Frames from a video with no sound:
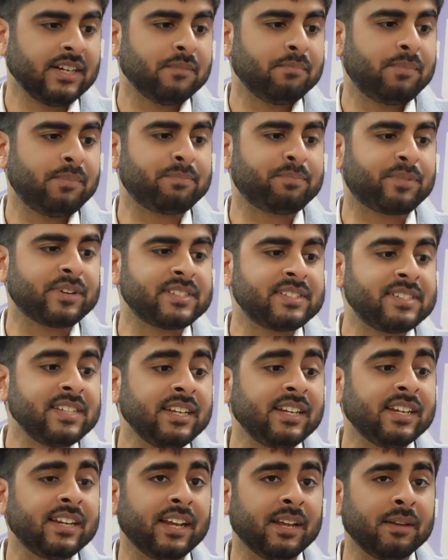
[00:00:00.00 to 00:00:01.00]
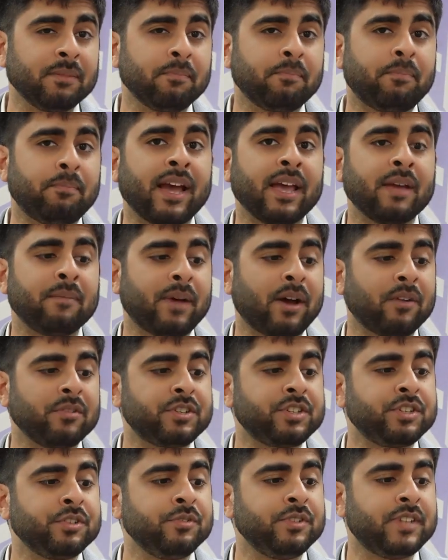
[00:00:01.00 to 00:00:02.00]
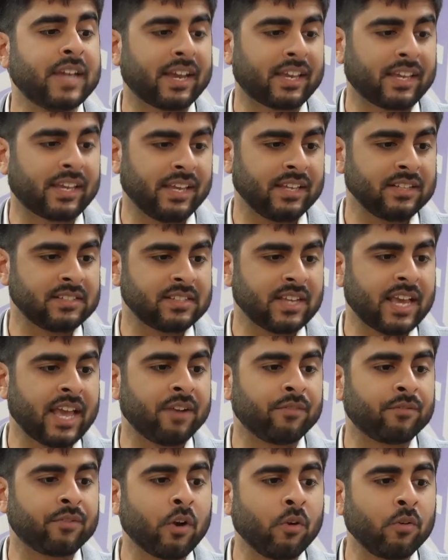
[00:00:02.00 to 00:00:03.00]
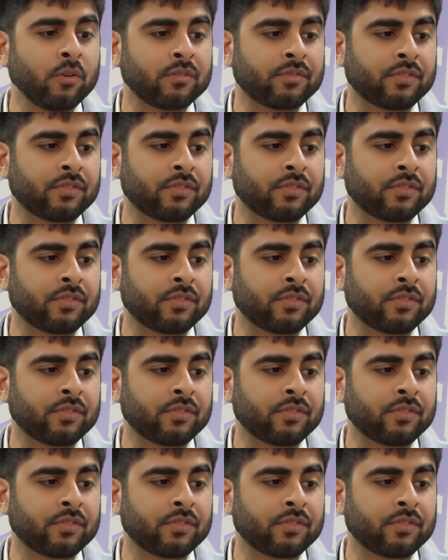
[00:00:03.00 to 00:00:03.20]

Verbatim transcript: but preceded him by about two decades and wrote